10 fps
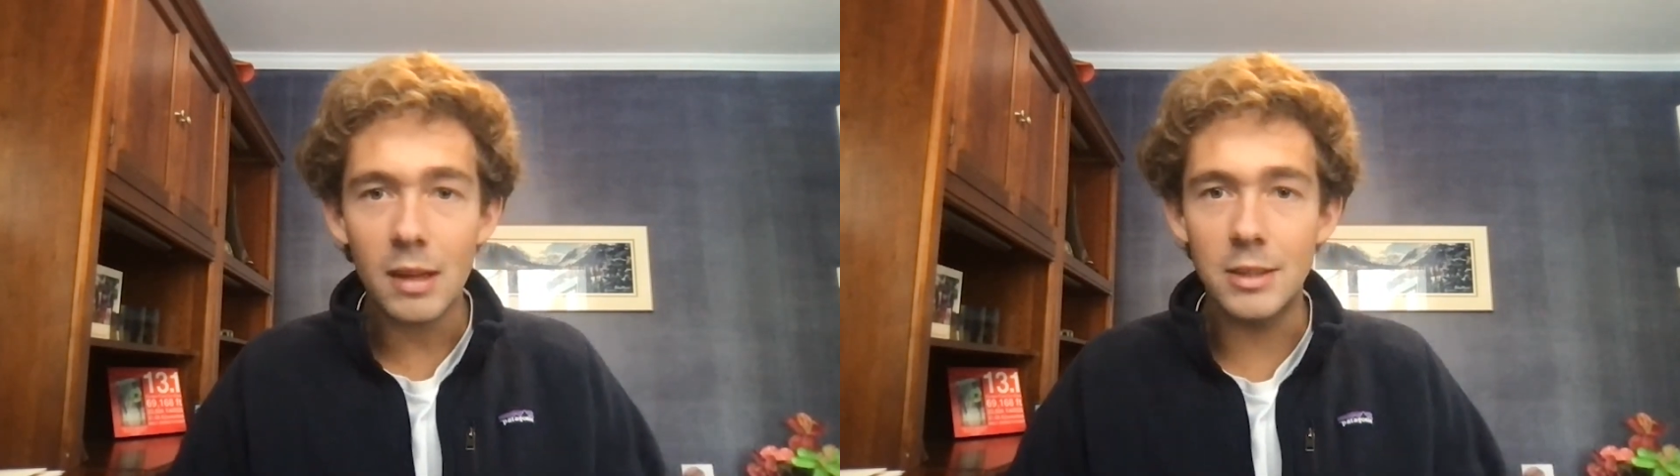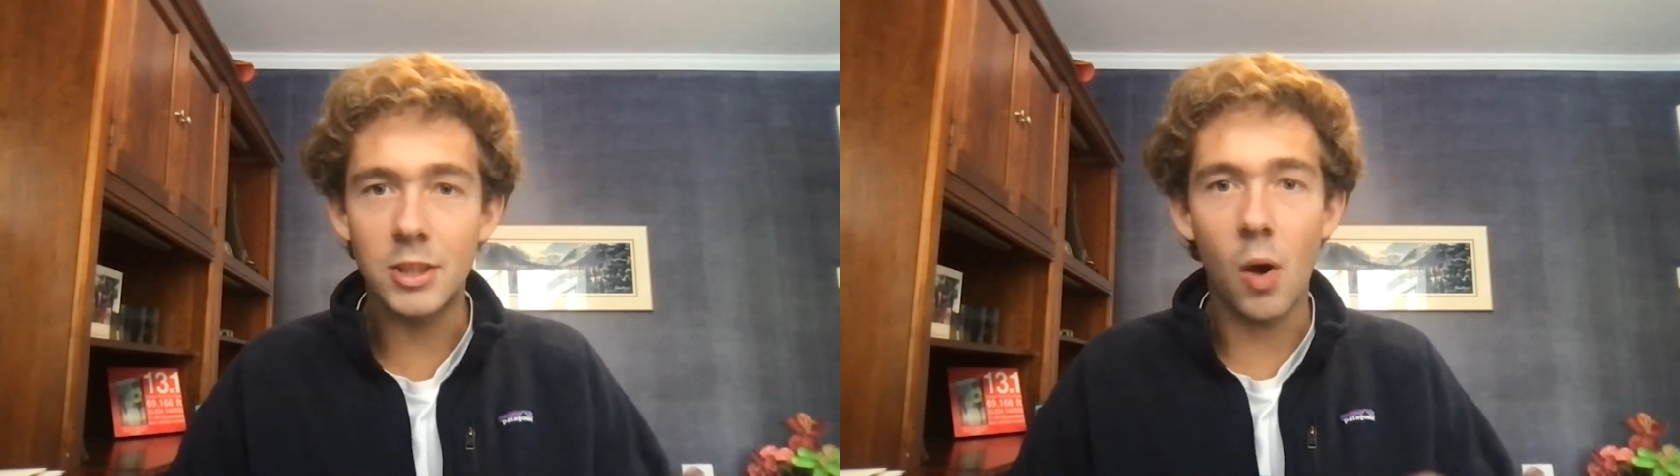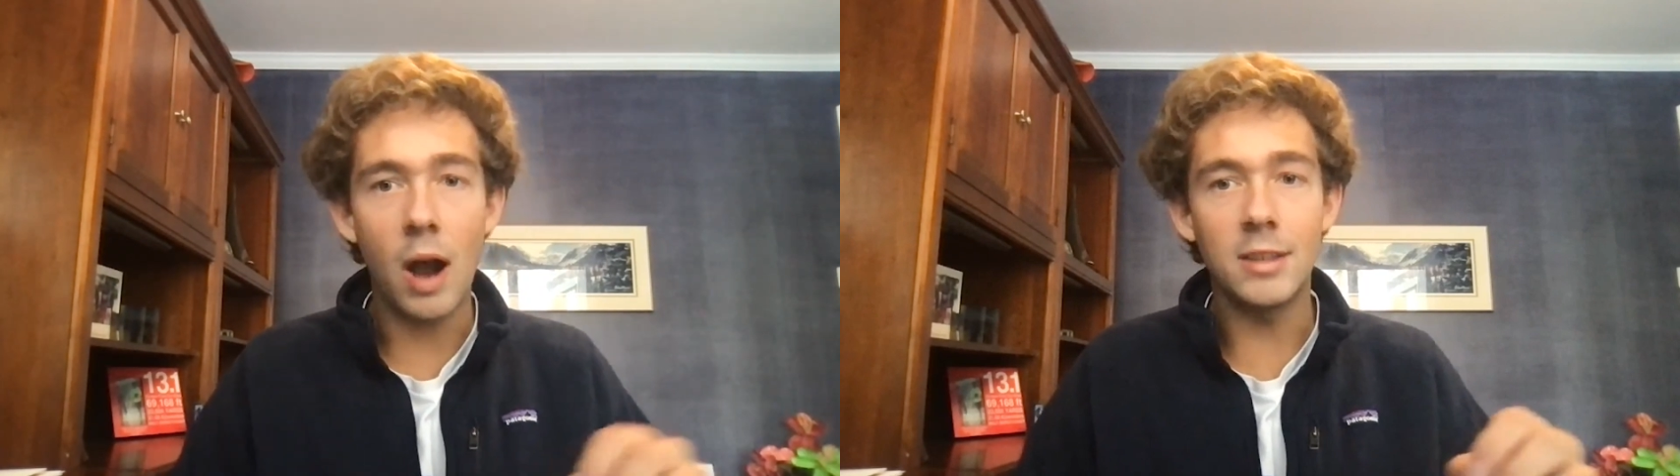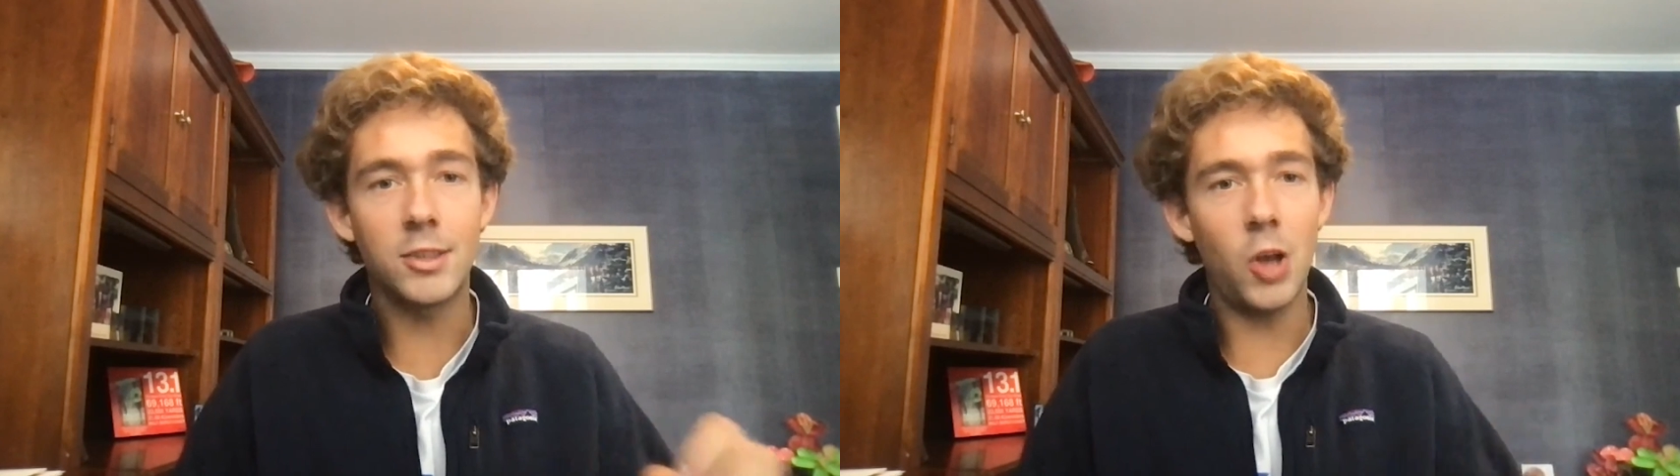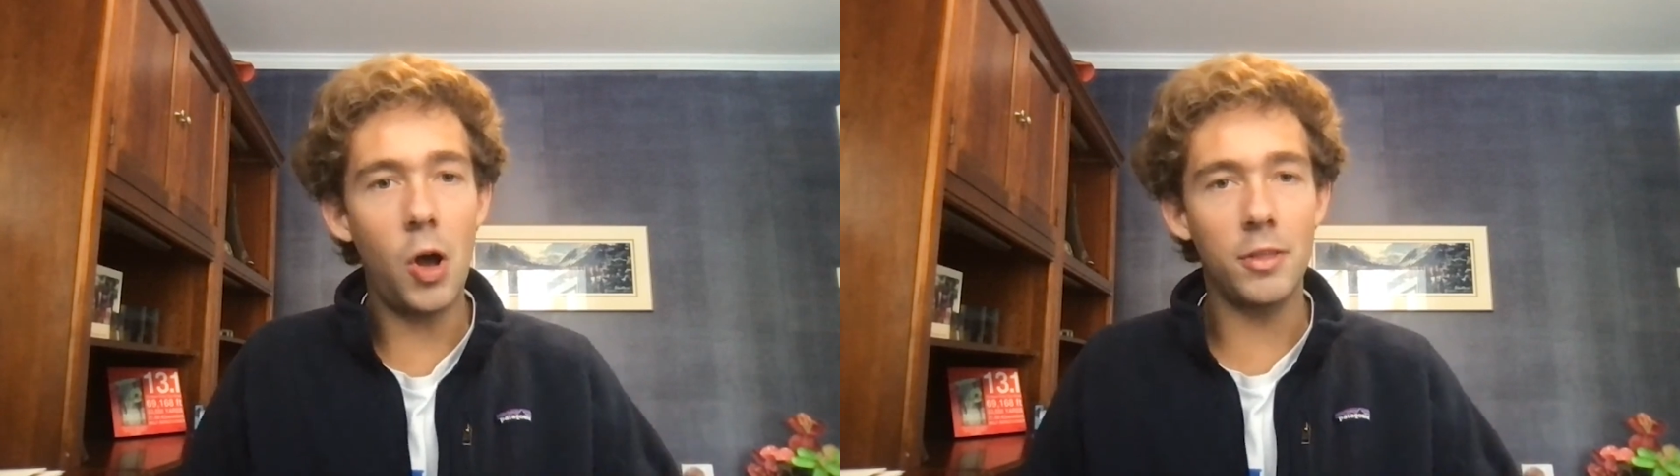and so I
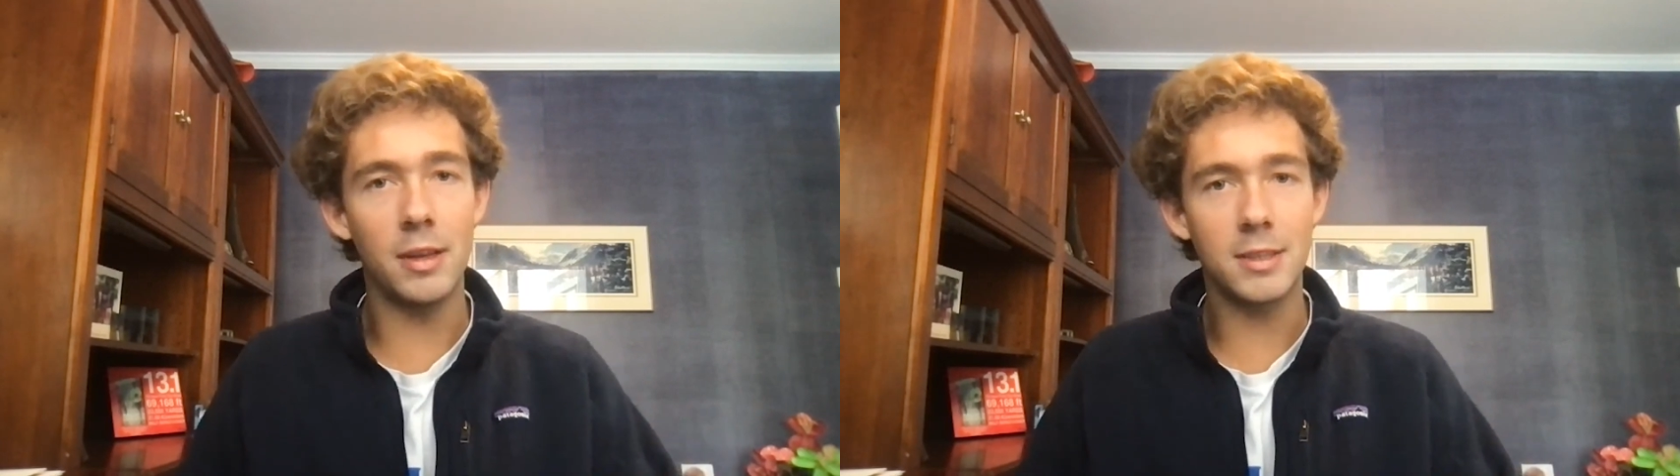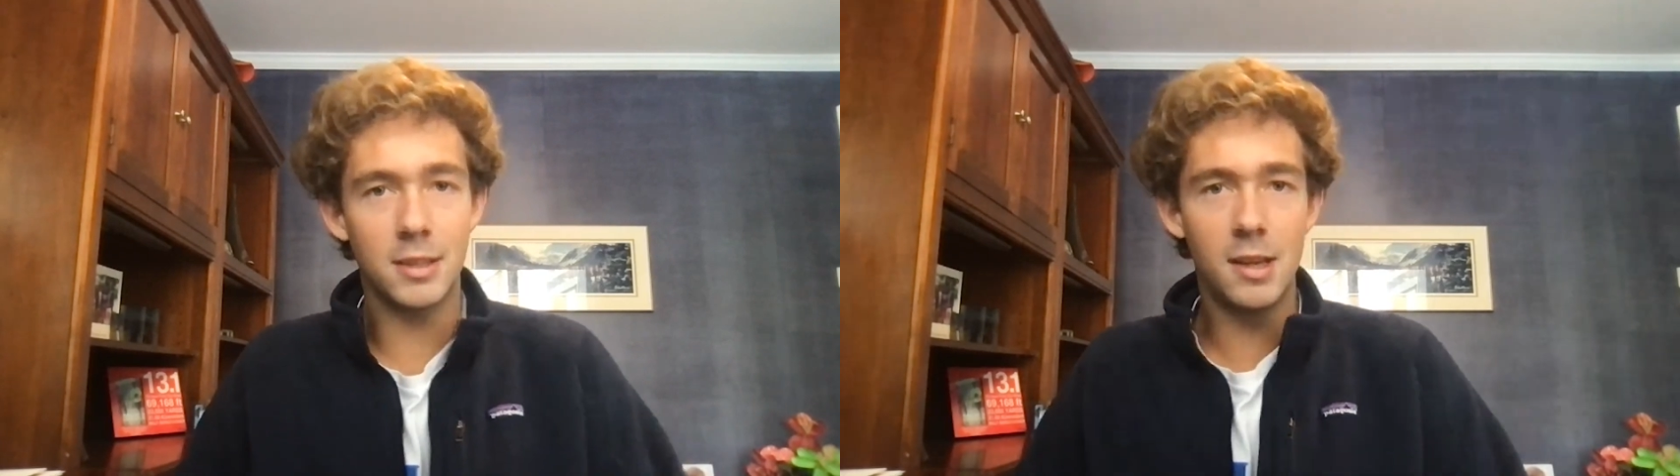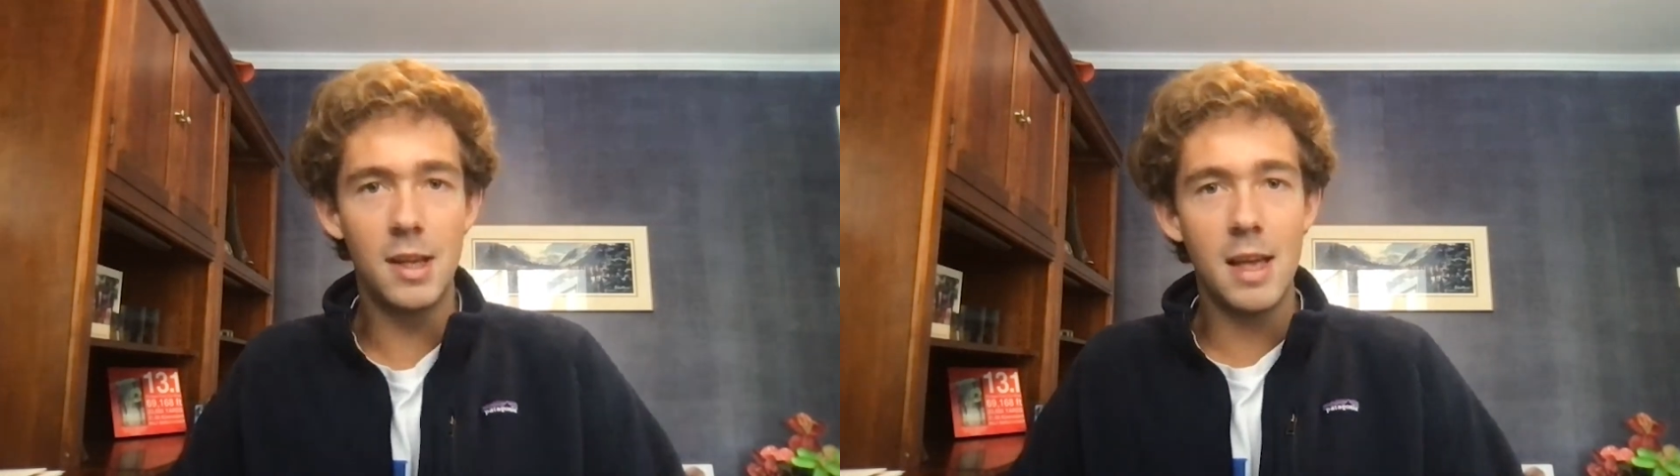saw this,